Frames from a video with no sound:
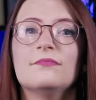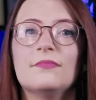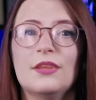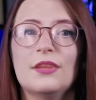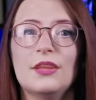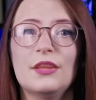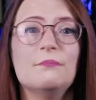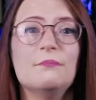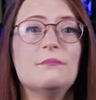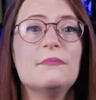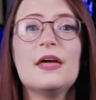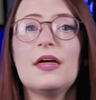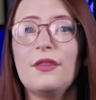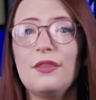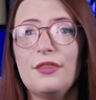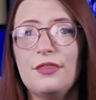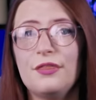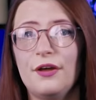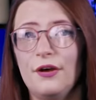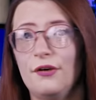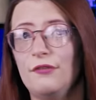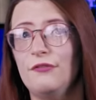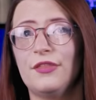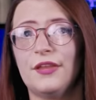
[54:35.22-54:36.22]
the myth
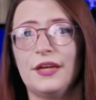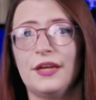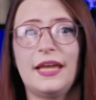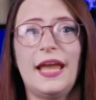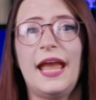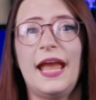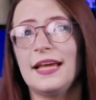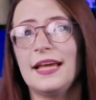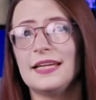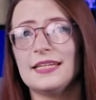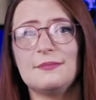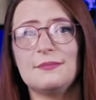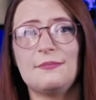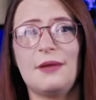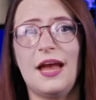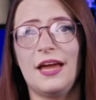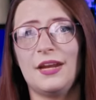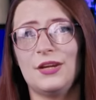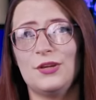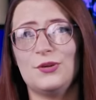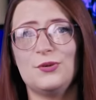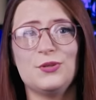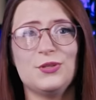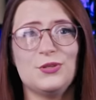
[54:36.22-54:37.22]
of the
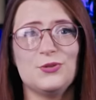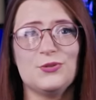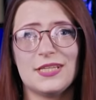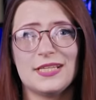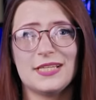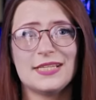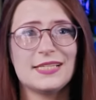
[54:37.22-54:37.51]
Candyman who uses